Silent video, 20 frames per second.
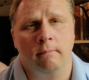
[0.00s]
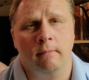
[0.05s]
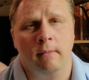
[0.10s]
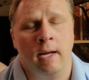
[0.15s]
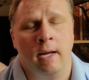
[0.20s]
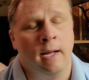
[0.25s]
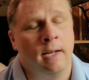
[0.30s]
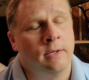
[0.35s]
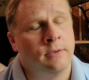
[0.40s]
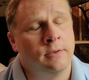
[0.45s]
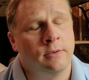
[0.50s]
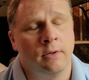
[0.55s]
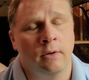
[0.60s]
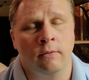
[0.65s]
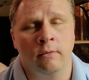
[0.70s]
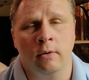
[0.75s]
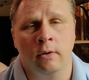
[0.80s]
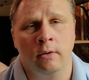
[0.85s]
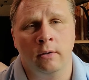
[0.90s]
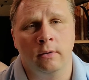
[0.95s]
I just
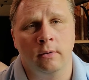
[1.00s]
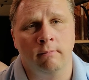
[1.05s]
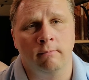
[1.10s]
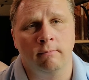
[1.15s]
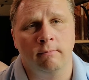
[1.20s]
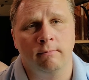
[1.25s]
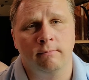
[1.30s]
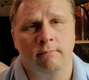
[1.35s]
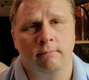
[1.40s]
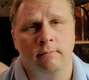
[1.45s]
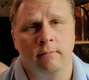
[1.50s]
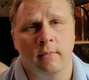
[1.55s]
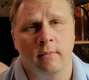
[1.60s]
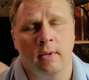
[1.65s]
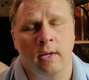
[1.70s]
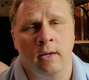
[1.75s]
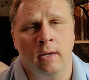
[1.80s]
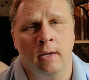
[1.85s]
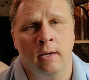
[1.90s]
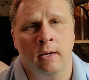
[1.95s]
overlooked them,
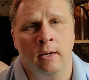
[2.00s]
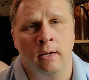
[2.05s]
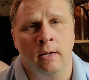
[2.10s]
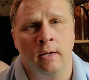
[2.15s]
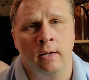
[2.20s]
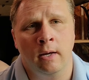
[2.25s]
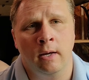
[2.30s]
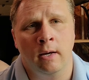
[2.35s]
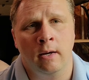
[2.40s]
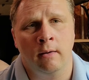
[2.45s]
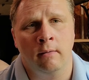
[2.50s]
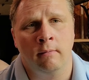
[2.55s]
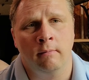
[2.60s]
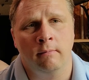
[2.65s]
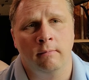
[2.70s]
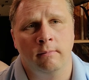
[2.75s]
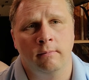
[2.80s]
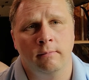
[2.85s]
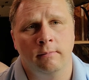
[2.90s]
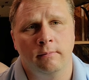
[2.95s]
and
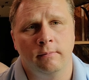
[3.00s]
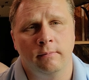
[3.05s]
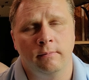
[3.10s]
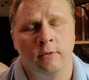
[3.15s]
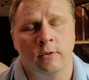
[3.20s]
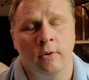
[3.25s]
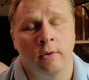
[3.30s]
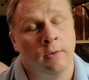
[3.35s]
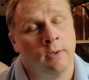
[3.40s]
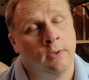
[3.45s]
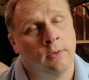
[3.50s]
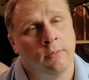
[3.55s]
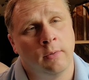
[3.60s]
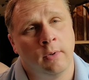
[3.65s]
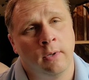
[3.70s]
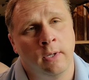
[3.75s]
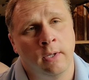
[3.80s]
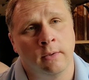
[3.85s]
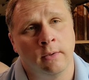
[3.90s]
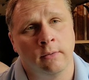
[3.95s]
so it is what
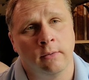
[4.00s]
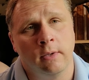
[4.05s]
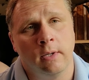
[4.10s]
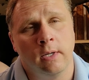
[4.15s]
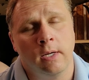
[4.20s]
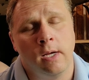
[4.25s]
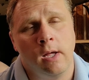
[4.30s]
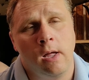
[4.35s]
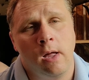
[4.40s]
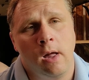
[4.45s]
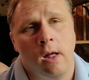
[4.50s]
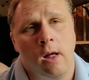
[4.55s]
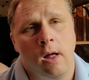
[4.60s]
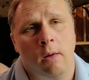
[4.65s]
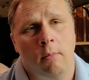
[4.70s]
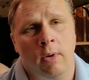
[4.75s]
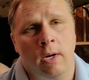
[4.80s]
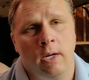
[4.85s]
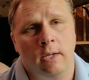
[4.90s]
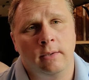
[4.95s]
it is.
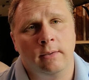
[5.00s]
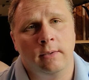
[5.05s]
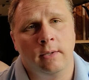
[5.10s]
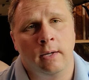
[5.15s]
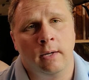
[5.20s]
But